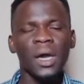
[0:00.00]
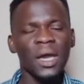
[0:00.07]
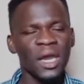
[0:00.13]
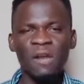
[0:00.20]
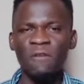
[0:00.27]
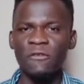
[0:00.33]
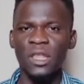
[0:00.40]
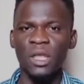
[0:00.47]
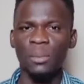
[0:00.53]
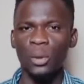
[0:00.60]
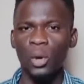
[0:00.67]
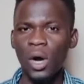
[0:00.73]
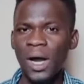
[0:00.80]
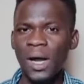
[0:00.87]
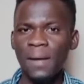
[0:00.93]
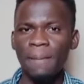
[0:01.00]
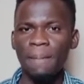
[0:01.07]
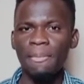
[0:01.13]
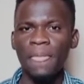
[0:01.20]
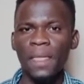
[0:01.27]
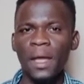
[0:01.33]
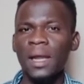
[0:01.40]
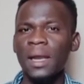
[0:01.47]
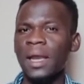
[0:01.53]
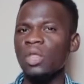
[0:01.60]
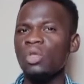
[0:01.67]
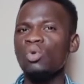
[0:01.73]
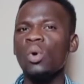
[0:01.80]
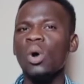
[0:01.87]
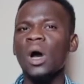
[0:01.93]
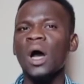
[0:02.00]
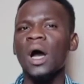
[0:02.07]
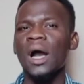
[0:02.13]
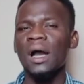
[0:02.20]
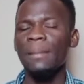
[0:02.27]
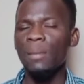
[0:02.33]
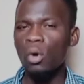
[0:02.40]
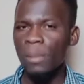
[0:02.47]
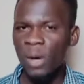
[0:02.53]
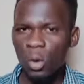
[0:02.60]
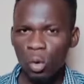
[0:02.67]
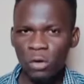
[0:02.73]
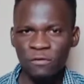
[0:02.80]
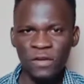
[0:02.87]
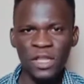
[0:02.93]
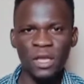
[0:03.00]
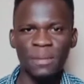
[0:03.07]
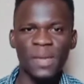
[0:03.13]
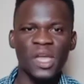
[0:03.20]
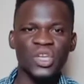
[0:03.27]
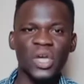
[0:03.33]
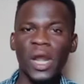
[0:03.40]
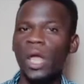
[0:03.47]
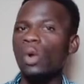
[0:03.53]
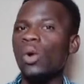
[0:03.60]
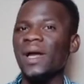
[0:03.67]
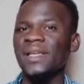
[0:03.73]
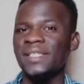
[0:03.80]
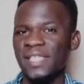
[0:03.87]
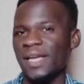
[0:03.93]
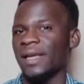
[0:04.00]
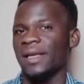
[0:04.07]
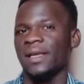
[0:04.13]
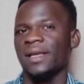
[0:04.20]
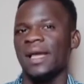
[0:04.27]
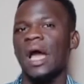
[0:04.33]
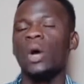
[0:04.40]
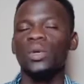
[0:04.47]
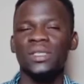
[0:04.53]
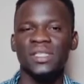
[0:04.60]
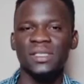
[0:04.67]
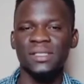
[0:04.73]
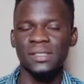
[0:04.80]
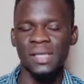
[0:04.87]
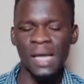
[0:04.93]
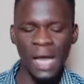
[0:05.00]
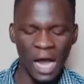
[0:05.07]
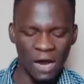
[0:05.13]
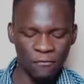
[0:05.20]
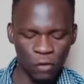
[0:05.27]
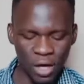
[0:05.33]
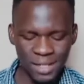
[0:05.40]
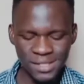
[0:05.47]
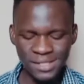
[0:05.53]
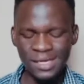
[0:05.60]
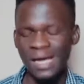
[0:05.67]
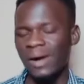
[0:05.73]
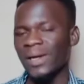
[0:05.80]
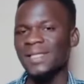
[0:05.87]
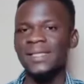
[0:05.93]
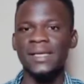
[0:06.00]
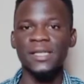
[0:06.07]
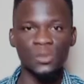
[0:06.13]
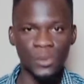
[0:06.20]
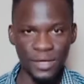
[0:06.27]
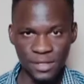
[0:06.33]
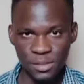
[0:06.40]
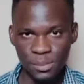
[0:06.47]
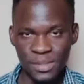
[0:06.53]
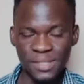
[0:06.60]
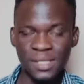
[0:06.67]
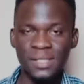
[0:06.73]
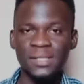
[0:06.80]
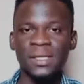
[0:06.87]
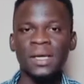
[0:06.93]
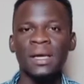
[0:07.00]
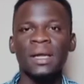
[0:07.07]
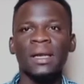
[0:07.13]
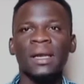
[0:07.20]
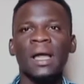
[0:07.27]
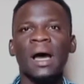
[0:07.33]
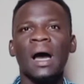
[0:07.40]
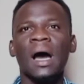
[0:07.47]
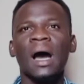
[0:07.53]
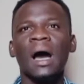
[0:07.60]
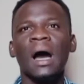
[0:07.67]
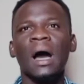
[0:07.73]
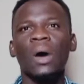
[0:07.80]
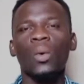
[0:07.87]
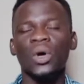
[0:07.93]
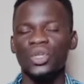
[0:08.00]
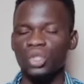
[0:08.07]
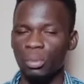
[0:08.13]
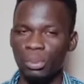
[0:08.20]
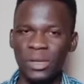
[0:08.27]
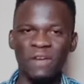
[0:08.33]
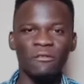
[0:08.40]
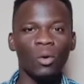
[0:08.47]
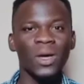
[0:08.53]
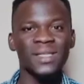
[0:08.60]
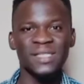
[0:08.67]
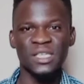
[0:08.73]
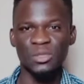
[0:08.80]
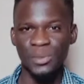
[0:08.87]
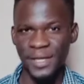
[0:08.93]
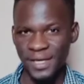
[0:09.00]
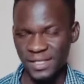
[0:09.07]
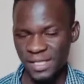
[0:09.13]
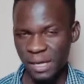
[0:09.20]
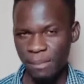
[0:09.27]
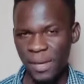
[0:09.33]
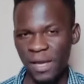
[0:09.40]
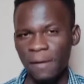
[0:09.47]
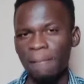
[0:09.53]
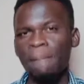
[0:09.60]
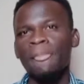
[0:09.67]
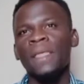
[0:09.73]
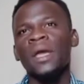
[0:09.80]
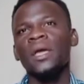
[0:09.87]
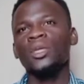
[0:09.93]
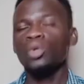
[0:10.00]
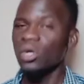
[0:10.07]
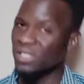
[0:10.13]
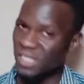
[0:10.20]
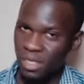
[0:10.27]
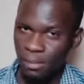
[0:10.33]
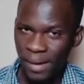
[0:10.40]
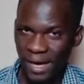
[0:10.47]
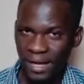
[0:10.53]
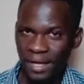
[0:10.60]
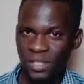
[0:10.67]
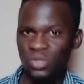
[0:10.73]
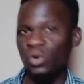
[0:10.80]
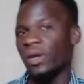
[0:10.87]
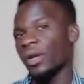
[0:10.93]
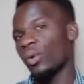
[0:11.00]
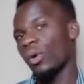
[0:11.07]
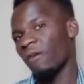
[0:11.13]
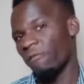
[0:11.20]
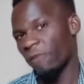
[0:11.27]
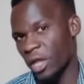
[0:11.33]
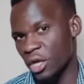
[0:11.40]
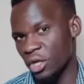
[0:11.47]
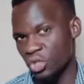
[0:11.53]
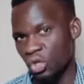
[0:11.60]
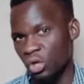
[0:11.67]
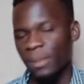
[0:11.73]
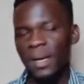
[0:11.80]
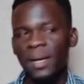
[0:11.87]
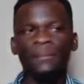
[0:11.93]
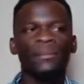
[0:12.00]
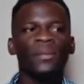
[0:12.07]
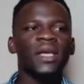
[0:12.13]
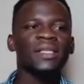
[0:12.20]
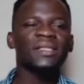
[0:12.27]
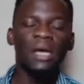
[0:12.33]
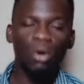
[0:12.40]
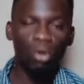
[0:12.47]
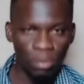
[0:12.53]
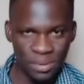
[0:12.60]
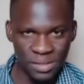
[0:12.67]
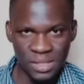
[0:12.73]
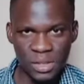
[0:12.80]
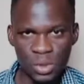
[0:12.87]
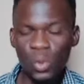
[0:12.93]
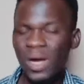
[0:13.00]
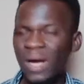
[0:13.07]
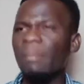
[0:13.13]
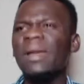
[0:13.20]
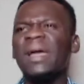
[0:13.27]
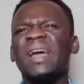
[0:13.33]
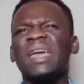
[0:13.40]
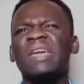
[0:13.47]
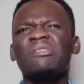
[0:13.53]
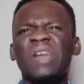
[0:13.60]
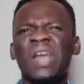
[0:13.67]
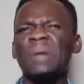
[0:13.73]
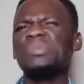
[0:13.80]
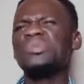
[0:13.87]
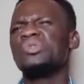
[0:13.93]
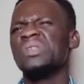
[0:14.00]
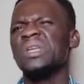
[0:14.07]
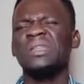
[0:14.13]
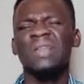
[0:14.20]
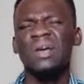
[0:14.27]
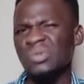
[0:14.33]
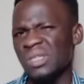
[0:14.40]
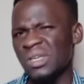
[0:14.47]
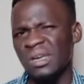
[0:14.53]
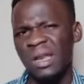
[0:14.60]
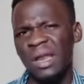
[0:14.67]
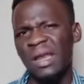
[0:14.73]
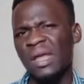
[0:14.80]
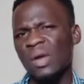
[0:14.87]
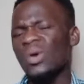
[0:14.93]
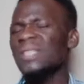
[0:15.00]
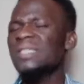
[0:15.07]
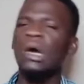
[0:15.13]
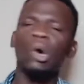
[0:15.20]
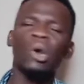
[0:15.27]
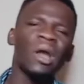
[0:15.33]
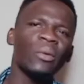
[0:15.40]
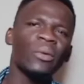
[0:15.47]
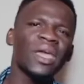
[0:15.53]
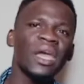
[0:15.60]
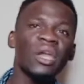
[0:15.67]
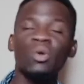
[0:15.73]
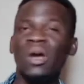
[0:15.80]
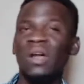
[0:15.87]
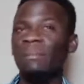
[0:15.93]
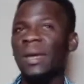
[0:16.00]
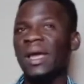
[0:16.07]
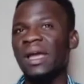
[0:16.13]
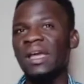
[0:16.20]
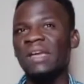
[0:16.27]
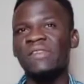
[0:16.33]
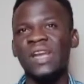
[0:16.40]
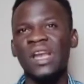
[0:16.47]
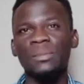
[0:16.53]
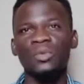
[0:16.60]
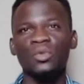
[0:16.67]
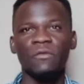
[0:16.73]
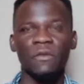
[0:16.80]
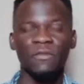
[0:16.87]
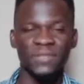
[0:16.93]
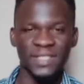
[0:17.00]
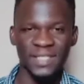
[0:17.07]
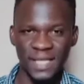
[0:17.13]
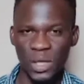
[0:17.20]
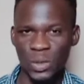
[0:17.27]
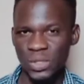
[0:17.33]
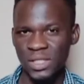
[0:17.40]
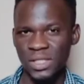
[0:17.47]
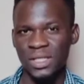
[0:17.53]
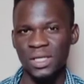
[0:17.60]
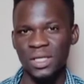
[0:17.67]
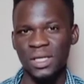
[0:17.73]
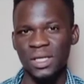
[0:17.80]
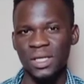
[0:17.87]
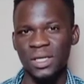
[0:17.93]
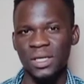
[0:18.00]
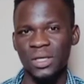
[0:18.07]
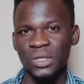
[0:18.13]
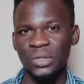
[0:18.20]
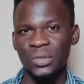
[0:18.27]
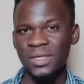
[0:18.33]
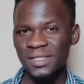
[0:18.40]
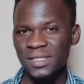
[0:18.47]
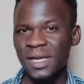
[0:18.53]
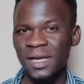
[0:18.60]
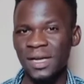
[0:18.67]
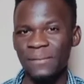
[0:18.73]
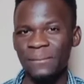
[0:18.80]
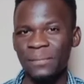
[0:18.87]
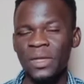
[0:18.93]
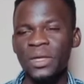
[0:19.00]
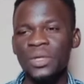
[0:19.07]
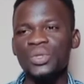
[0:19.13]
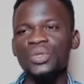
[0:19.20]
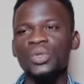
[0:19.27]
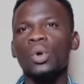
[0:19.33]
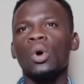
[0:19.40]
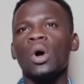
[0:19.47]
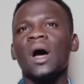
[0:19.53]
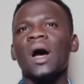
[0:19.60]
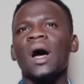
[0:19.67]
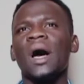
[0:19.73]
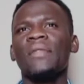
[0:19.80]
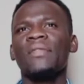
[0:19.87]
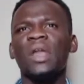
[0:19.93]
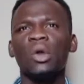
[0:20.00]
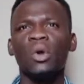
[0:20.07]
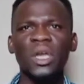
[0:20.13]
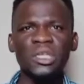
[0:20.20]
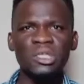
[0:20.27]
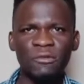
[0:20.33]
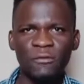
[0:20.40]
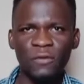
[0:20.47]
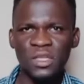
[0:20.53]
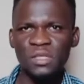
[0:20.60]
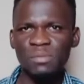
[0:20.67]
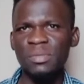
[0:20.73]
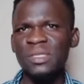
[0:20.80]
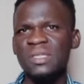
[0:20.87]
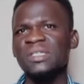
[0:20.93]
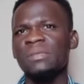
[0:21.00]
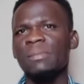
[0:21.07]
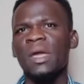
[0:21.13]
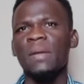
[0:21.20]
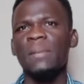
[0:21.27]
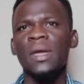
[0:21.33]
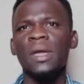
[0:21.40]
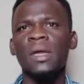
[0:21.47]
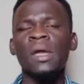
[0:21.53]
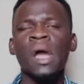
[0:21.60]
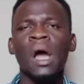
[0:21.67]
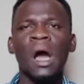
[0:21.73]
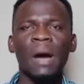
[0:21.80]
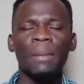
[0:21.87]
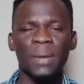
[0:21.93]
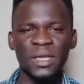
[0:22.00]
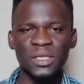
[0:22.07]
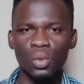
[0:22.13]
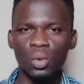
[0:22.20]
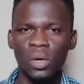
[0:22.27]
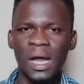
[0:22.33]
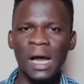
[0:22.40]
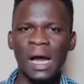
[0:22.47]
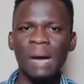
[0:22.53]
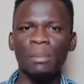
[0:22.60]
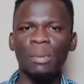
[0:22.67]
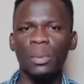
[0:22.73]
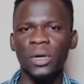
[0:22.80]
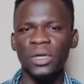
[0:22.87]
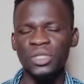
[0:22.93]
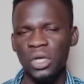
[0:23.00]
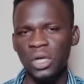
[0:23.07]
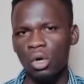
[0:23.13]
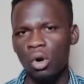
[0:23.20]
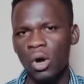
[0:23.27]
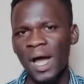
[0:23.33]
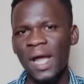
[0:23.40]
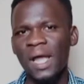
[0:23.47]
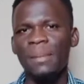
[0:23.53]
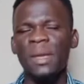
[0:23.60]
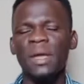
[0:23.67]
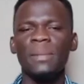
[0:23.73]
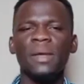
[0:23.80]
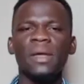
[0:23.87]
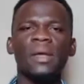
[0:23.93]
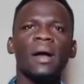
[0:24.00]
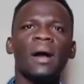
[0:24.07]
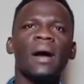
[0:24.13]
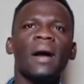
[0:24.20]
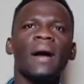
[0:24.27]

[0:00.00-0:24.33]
Hii inafanya poa. Najua kama umekuwa ukifanya hii biashara, you can tell how it is. I've worked in a wines and spirits business. Na kwa shop ya wines and spirits, I mean. It was in mine. So nilikuwa nafanya job. It's a good business. You can make even up to 10,000 in a day. Kwanza on a weekend, you can make even up to 15,000. You understand? So, the location for this business, maybe a place kuna population iko high, maybe